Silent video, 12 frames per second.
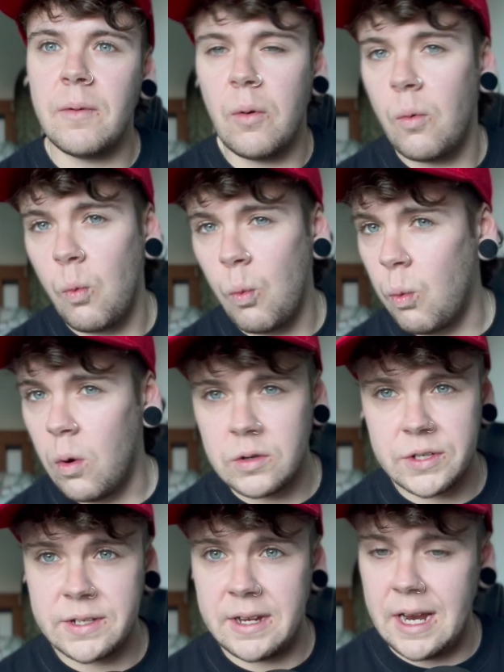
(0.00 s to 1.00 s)

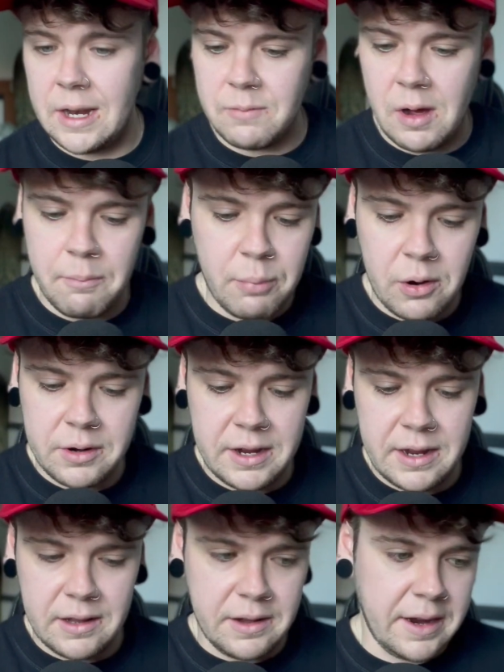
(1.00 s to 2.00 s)
what's in my
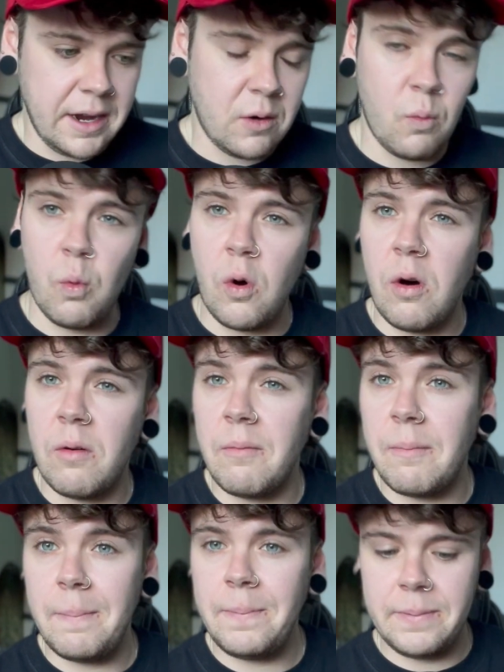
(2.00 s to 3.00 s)
body, like what
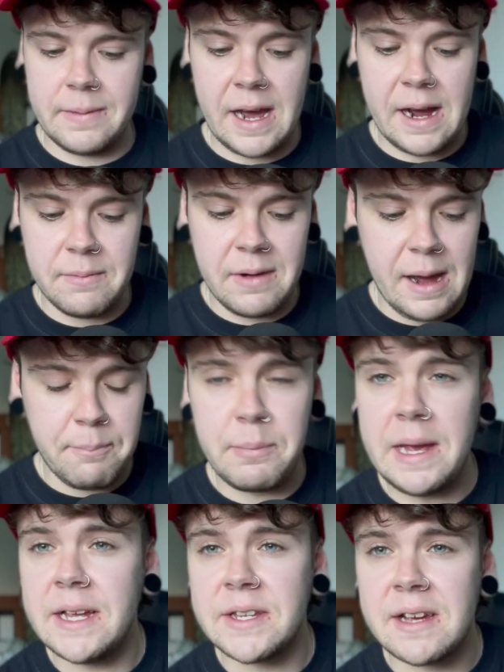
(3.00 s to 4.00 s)
I
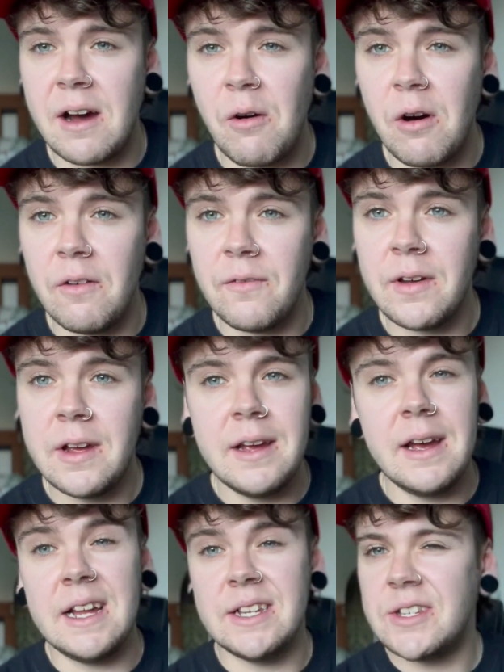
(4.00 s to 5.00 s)
piss out of
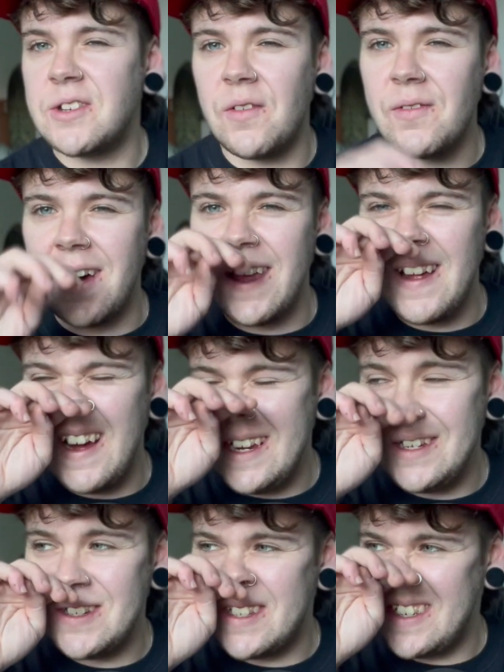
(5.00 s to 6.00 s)
and stuff like that.
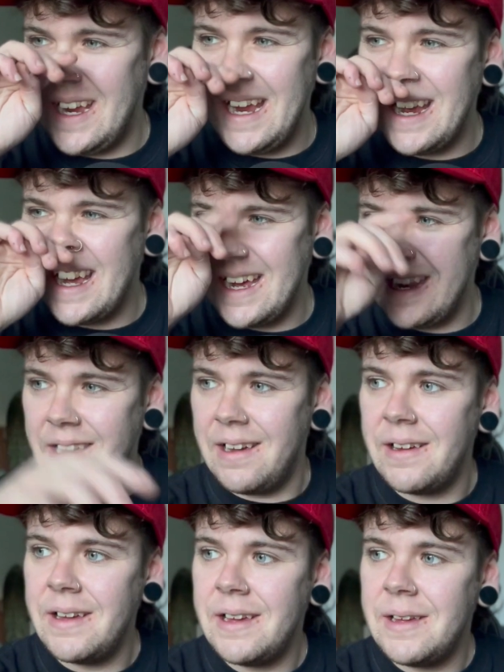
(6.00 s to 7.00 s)
It kind
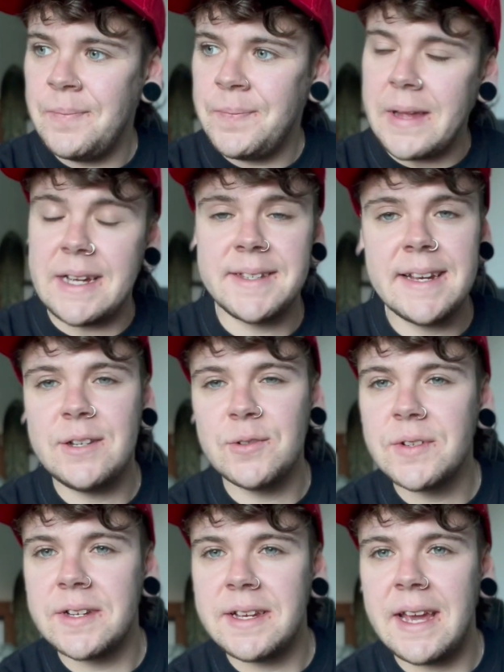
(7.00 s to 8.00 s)
of, I say it
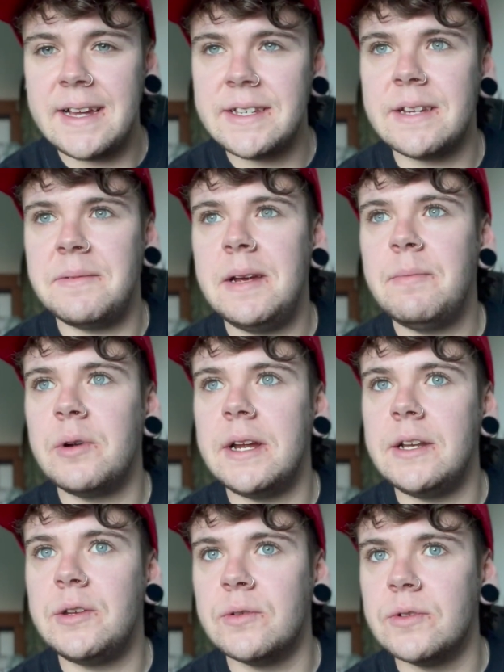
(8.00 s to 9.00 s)
doesn't get to me, but
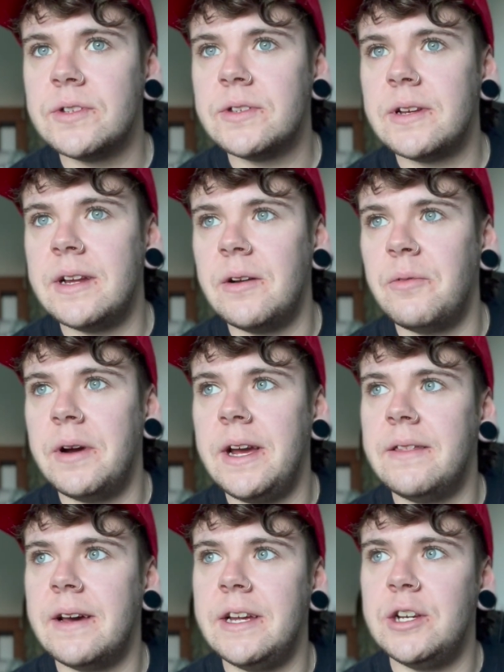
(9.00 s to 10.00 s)
it does in a
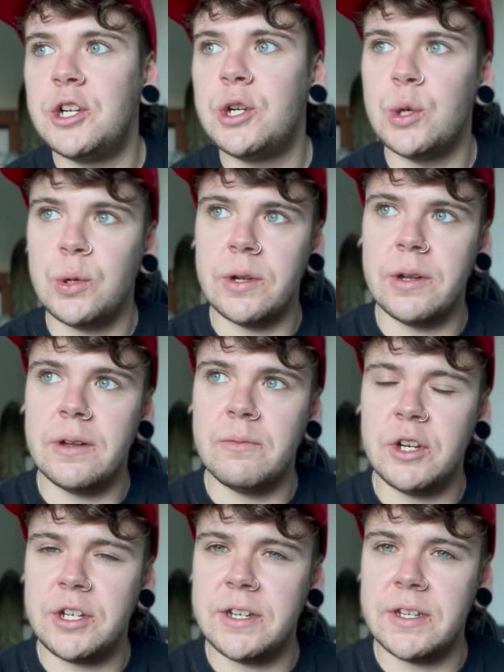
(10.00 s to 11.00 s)
way that it shouldn't,
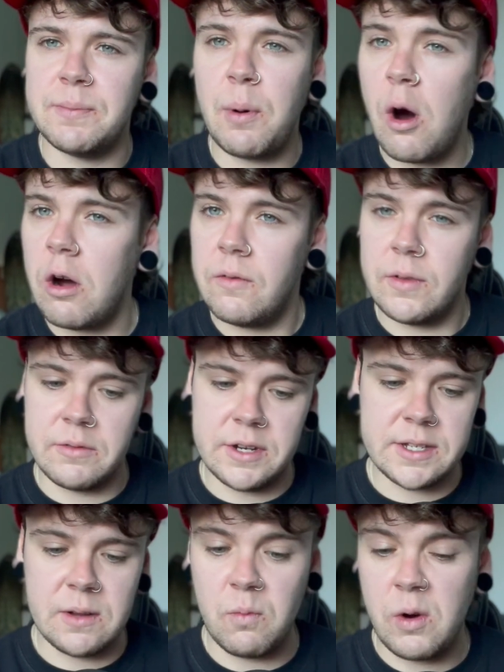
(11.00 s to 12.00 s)
which is part of the
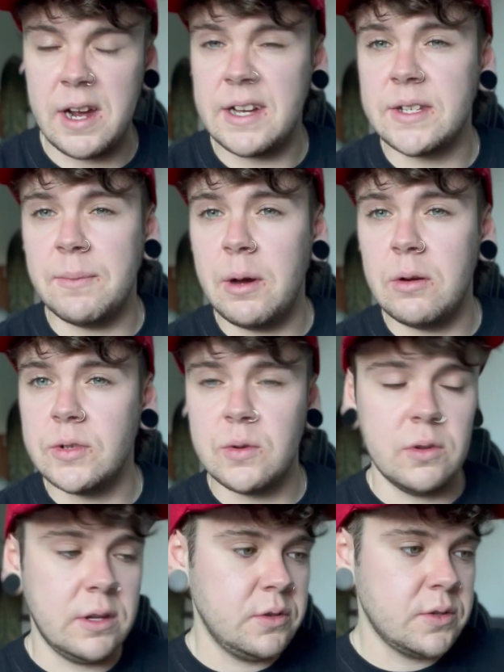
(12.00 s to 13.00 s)
reason why I suppose
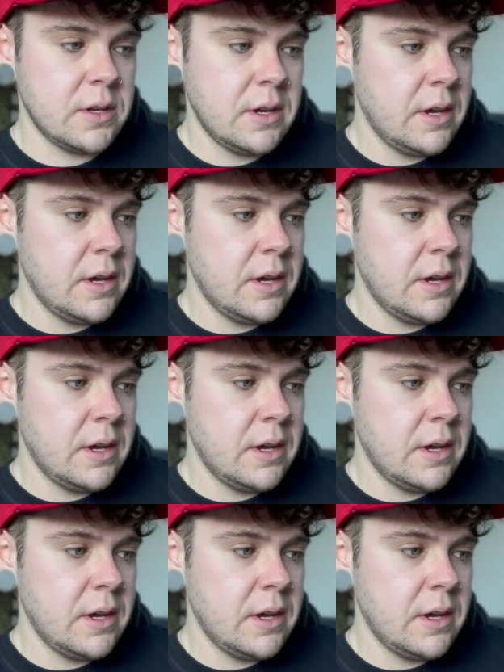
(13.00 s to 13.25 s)
all those